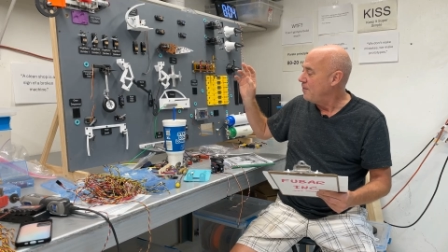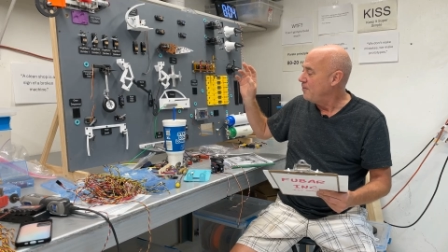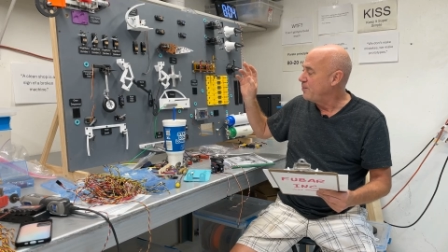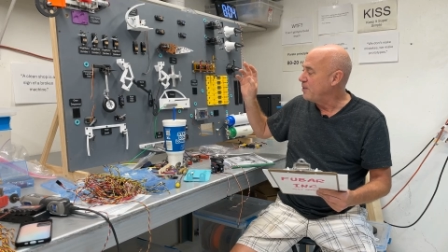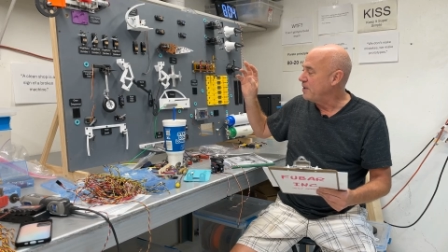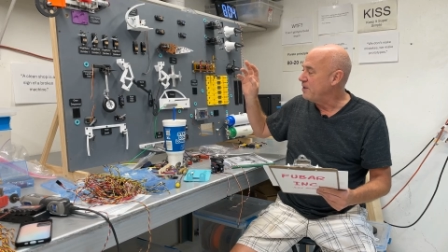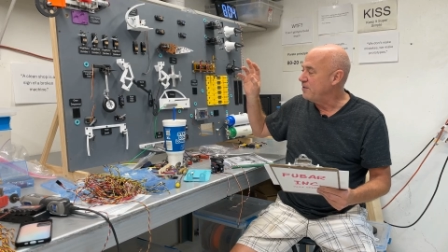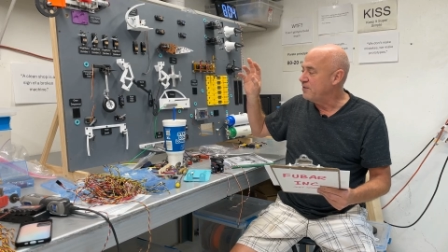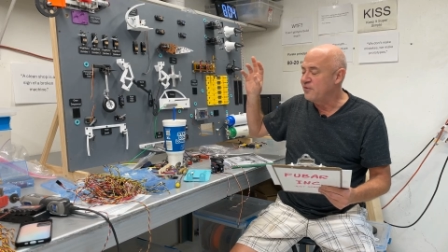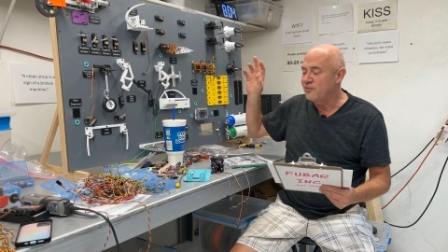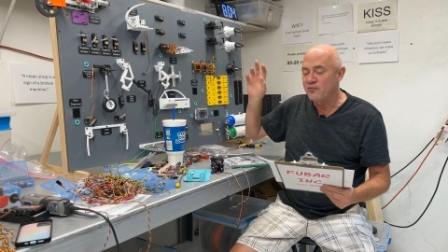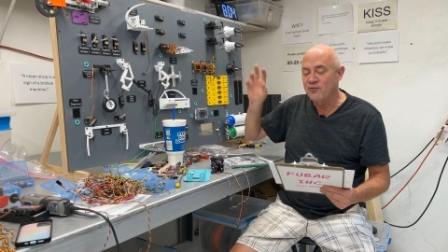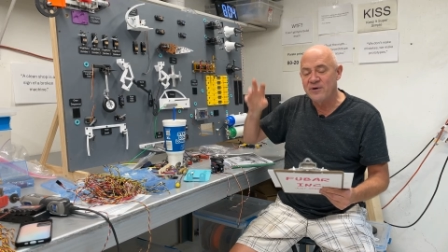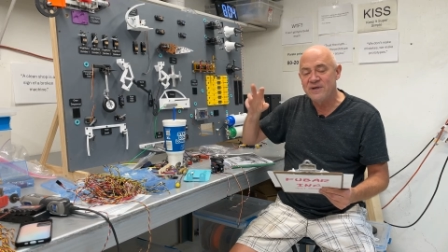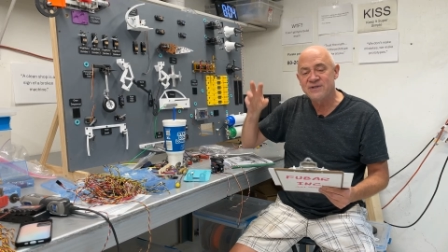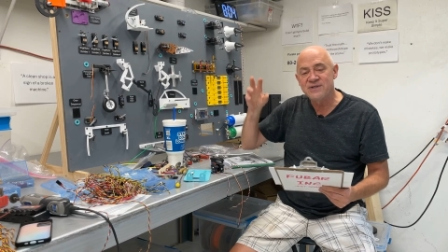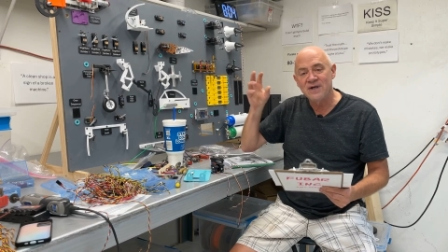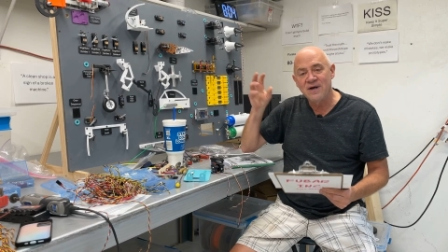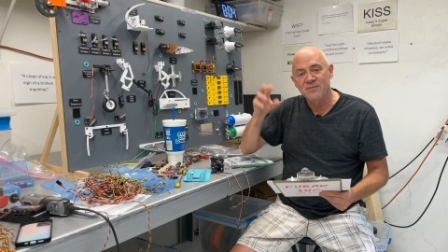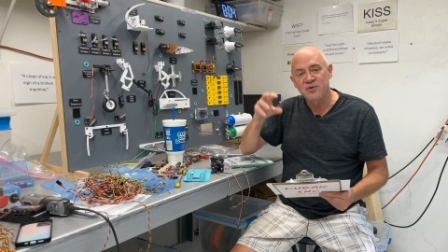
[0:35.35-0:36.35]
But the
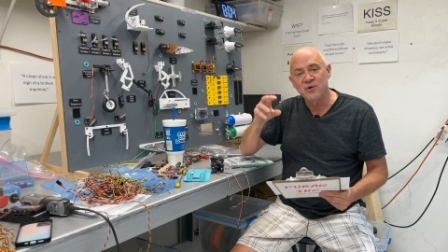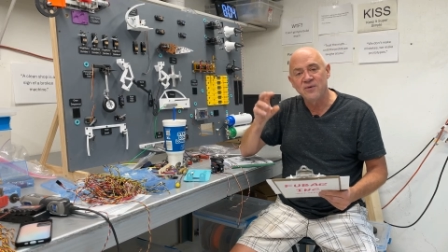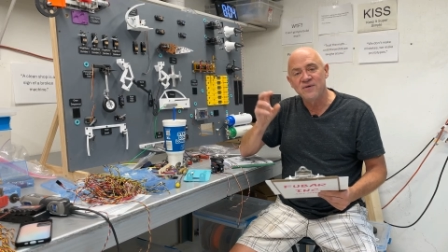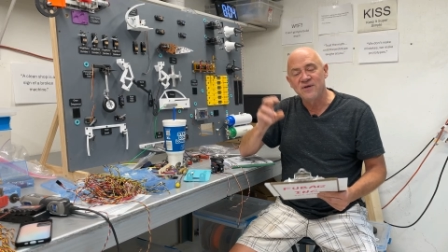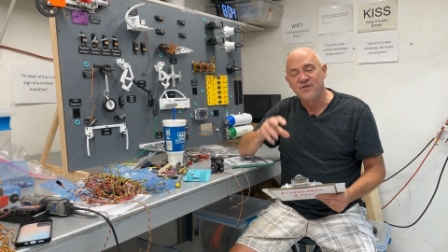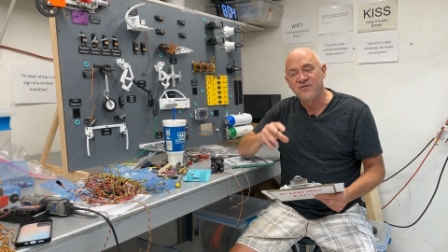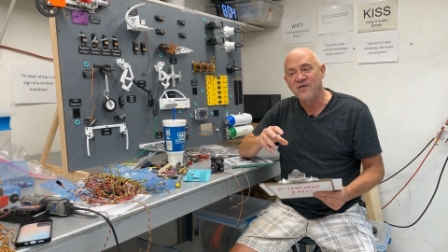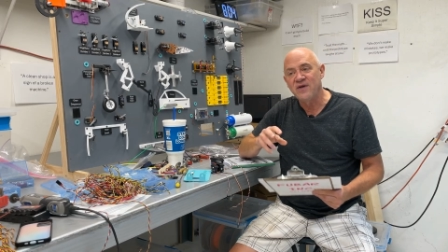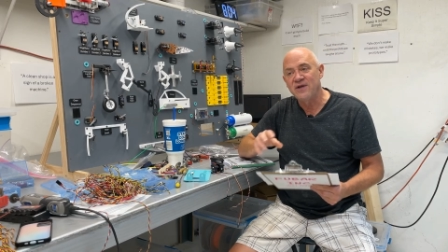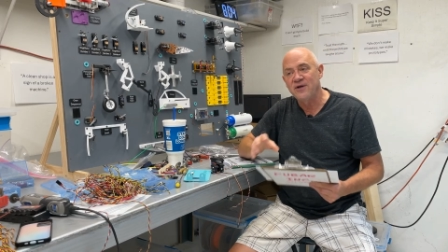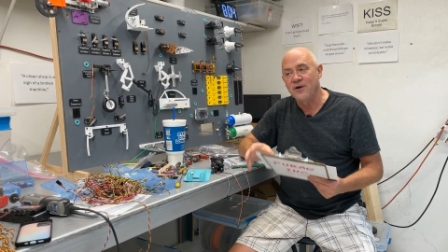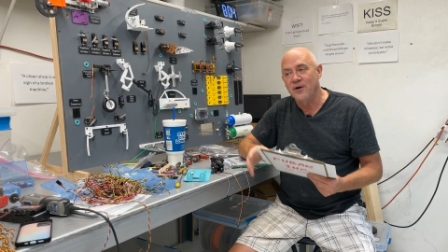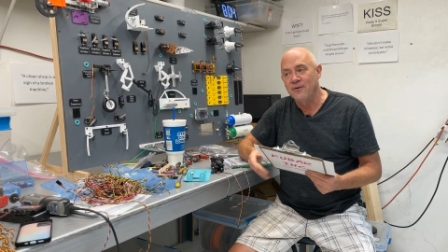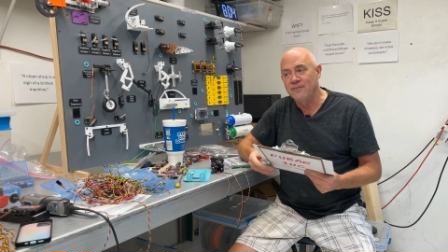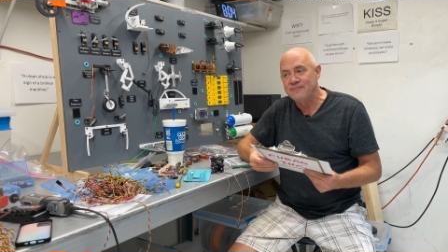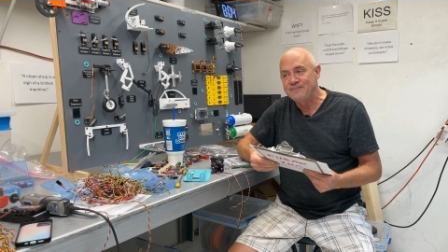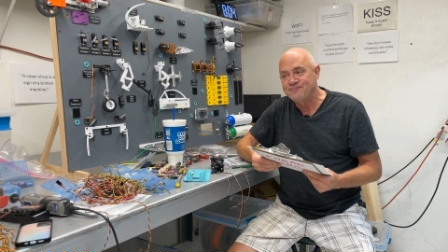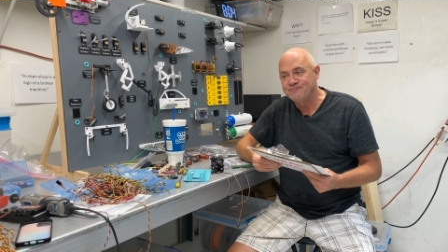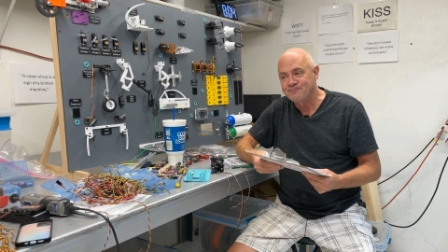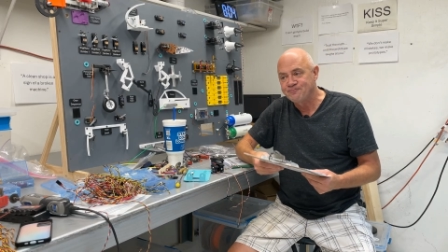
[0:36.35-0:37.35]
reason I'm doing this
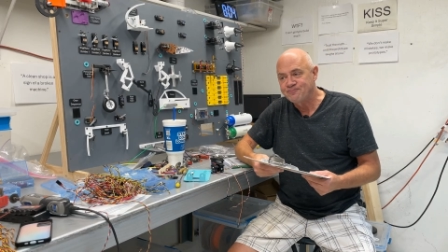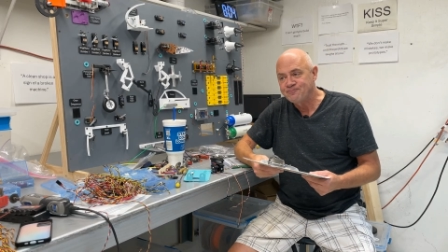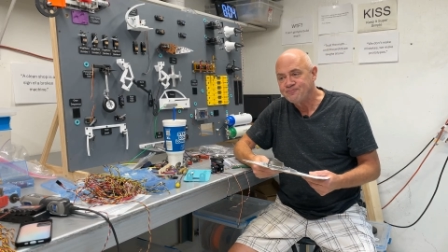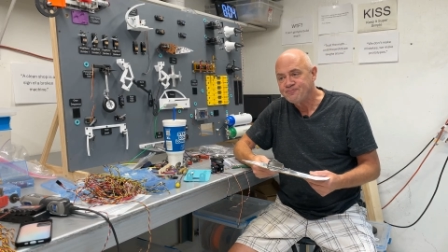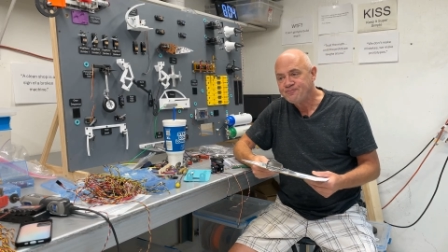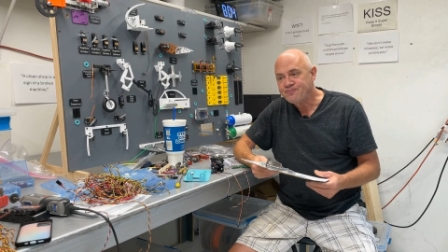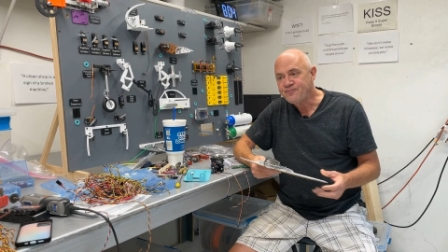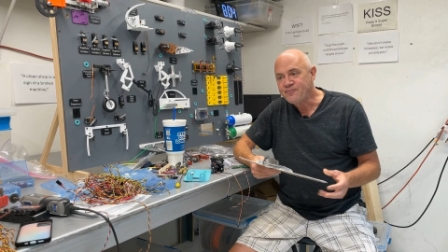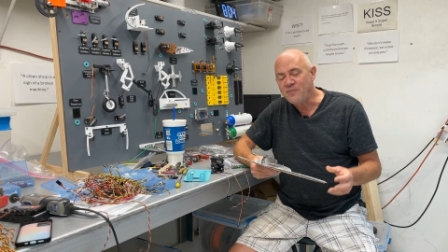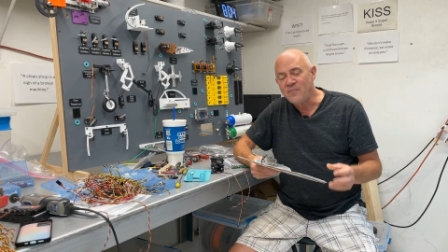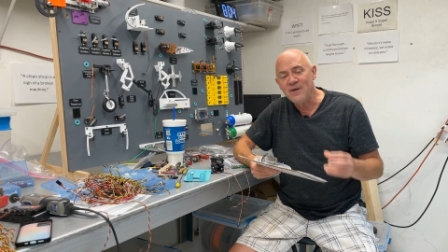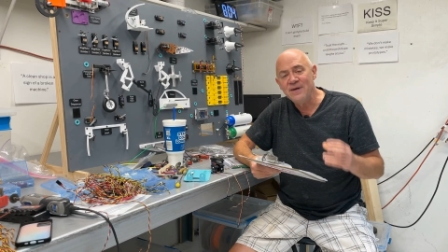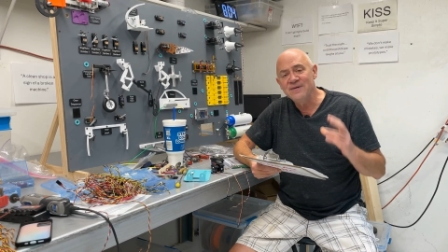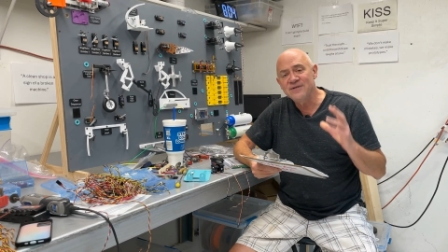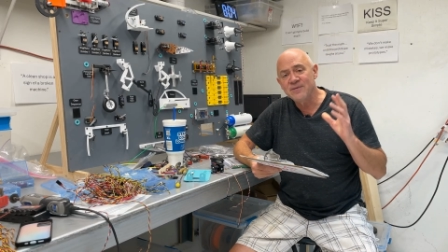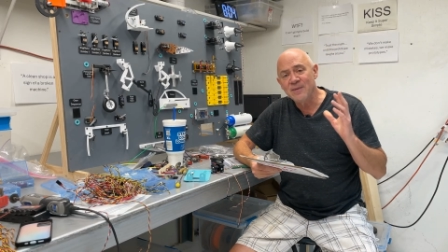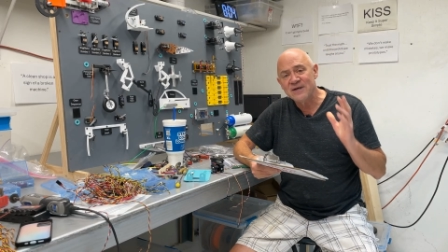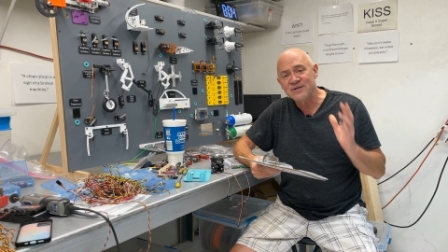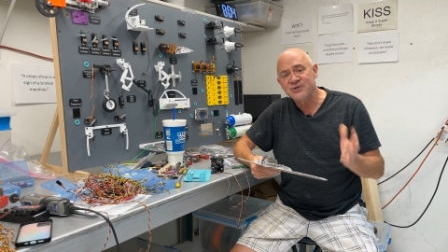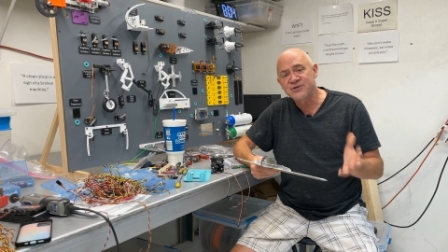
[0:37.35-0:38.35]
video
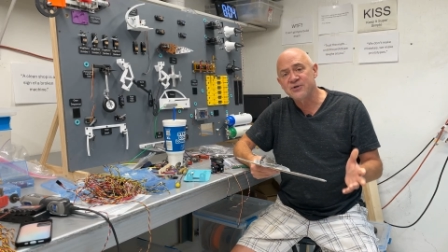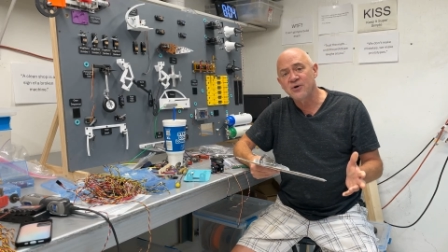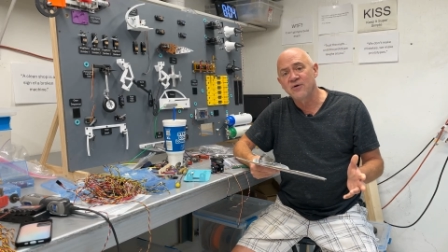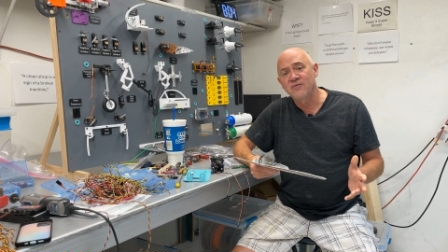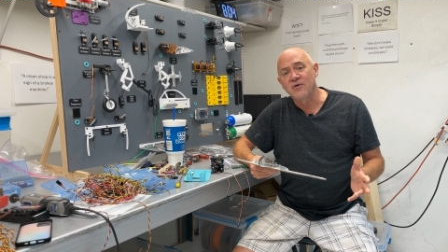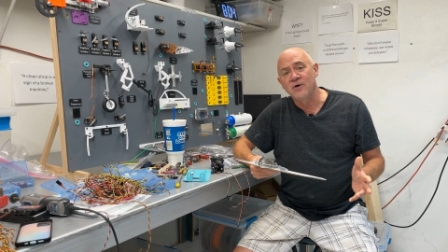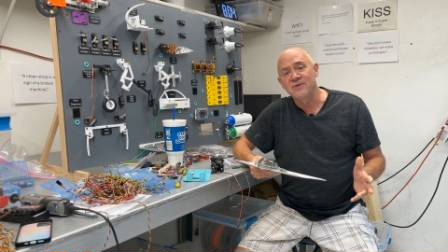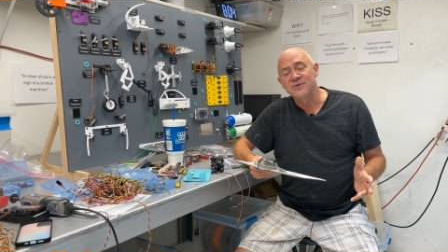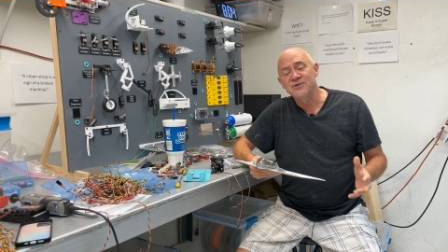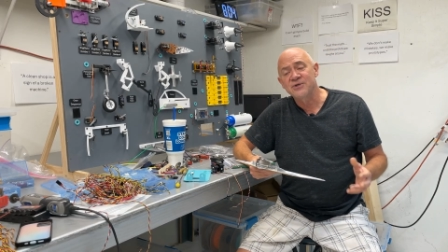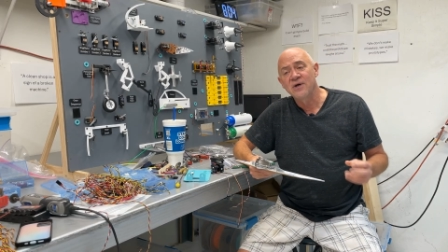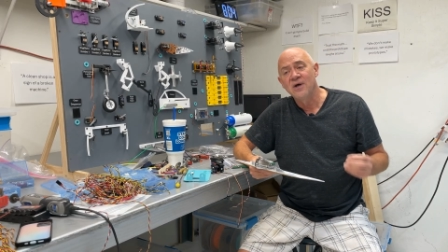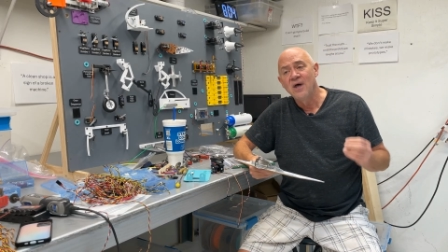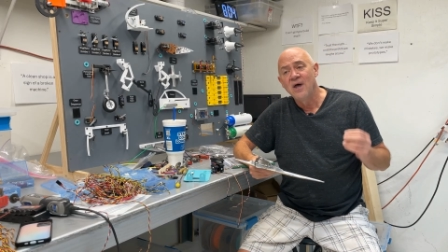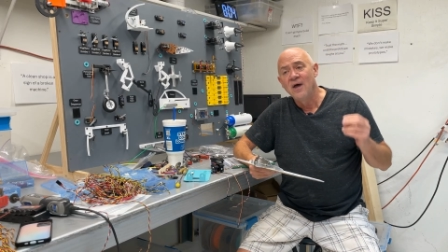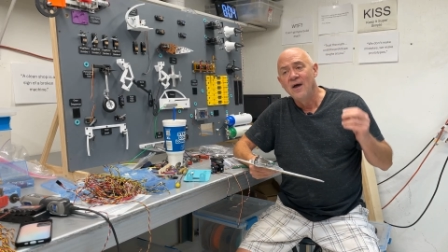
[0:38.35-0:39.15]
is about servos.